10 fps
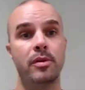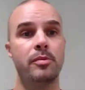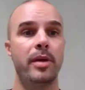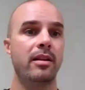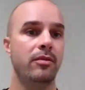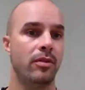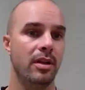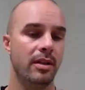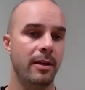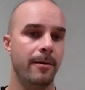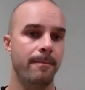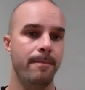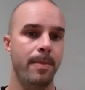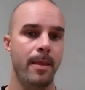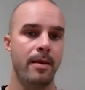perspective, right?
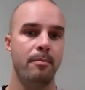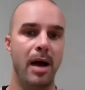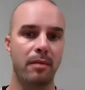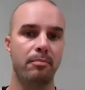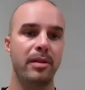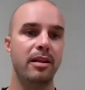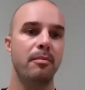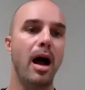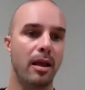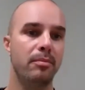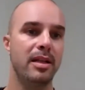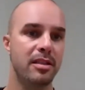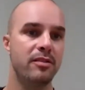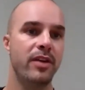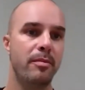Um, mark, building
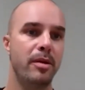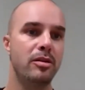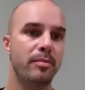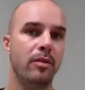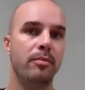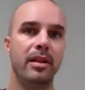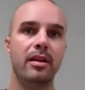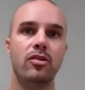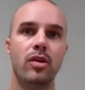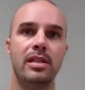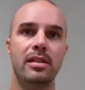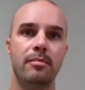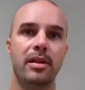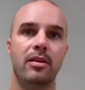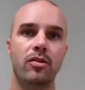marketplaces is very much about building trust
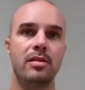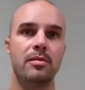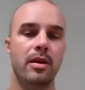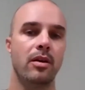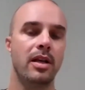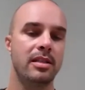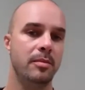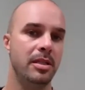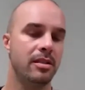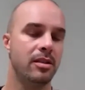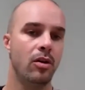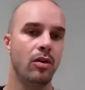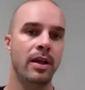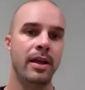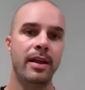and building trust with our customers.
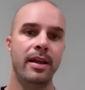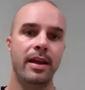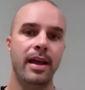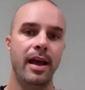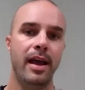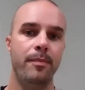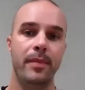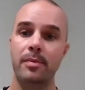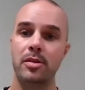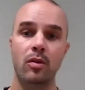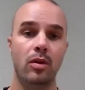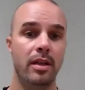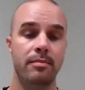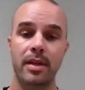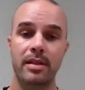So um,
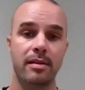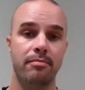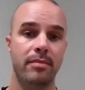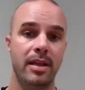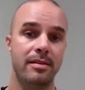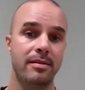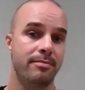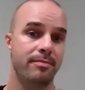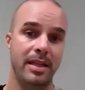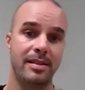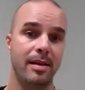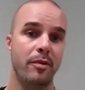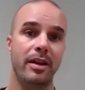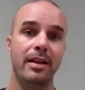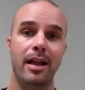absolutely, it's a it's it's
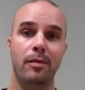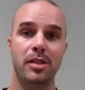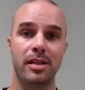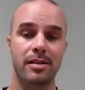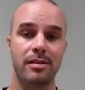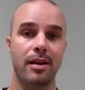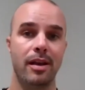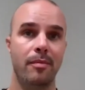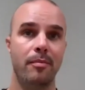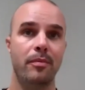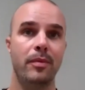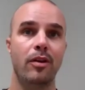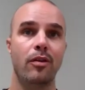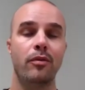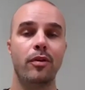something that helps us, um, you
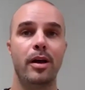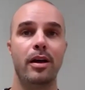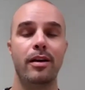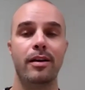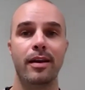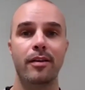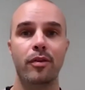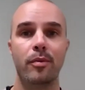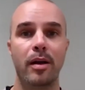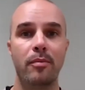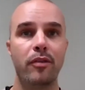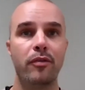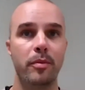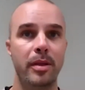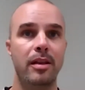know, from a from a
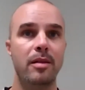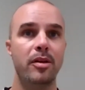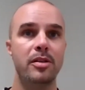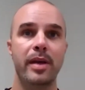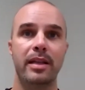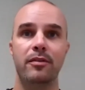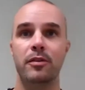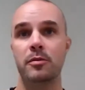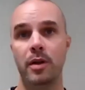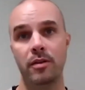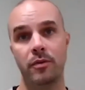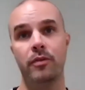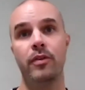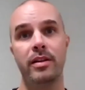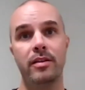profitability perspective as well. If we
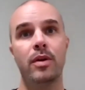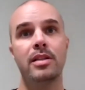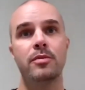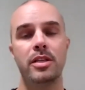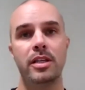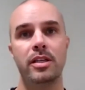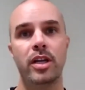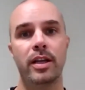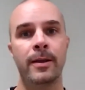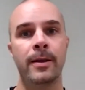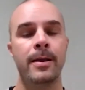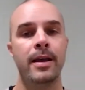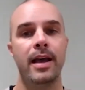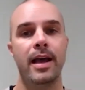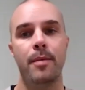find the right strategic,
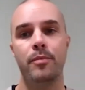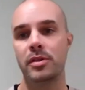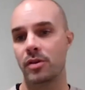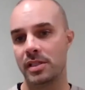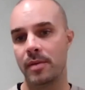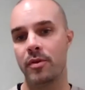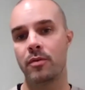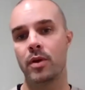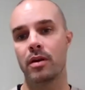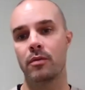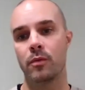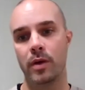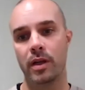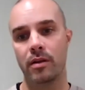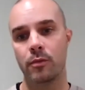um, so it's something we're
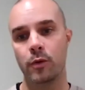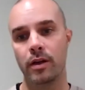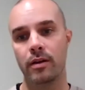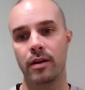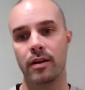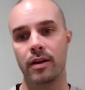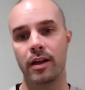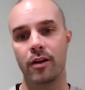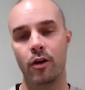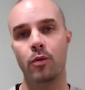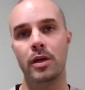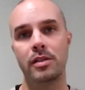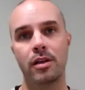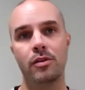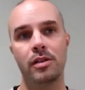we're we're uh, always
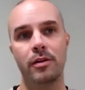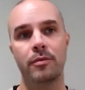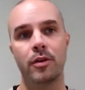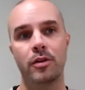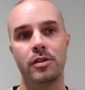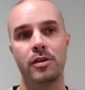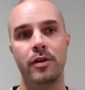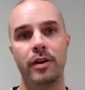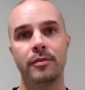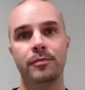closely considering.